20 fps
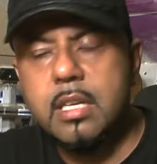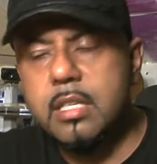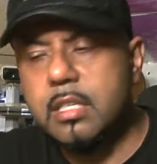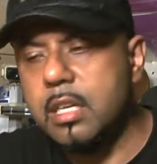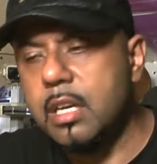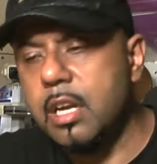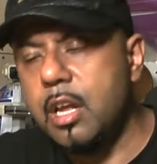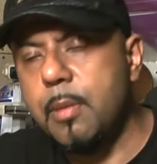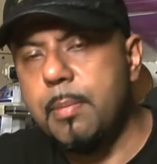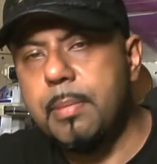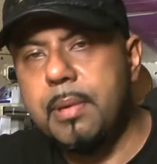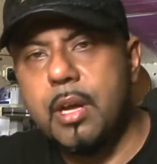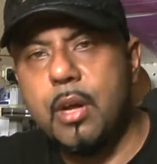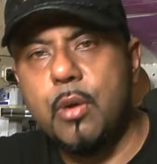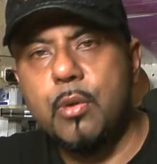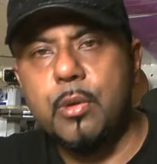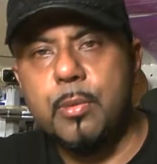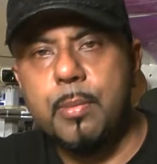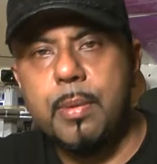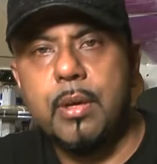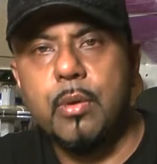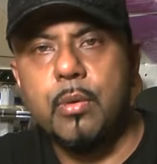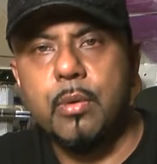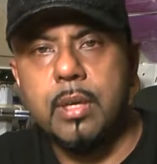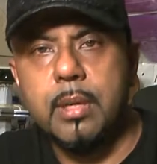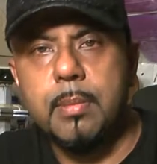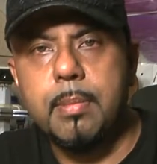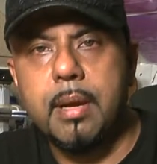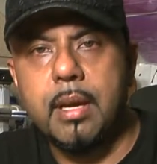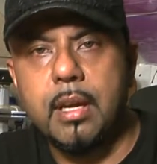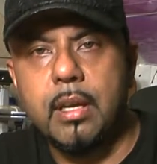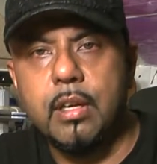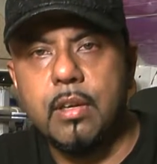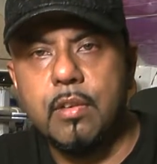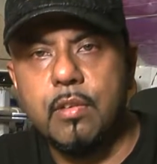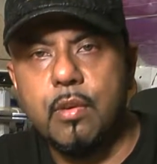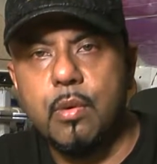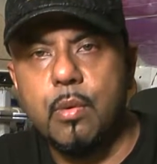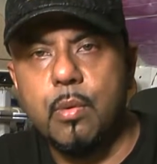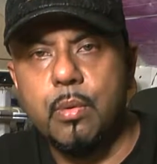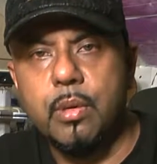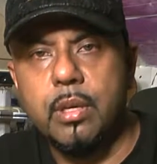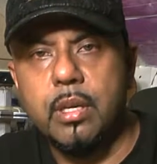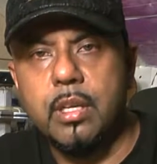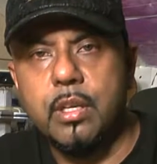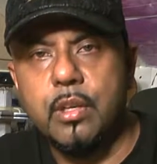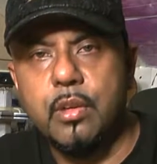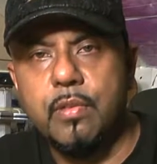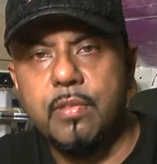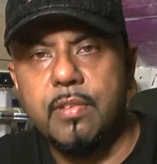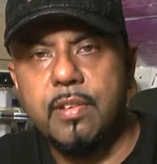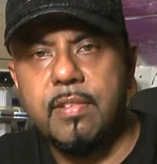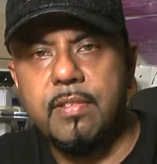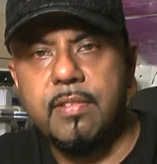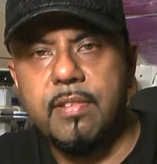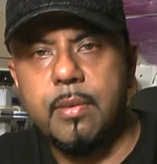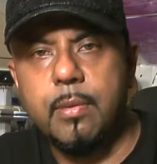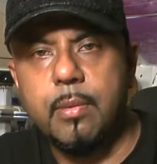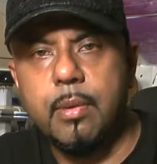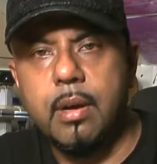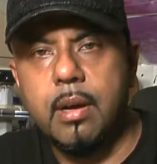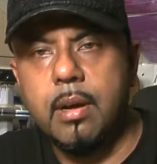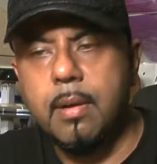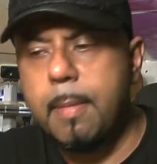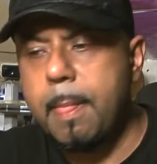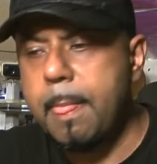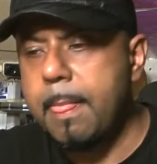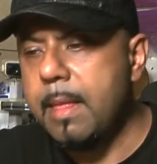So lo and behold, he went on eBay and he ordered a UV filter.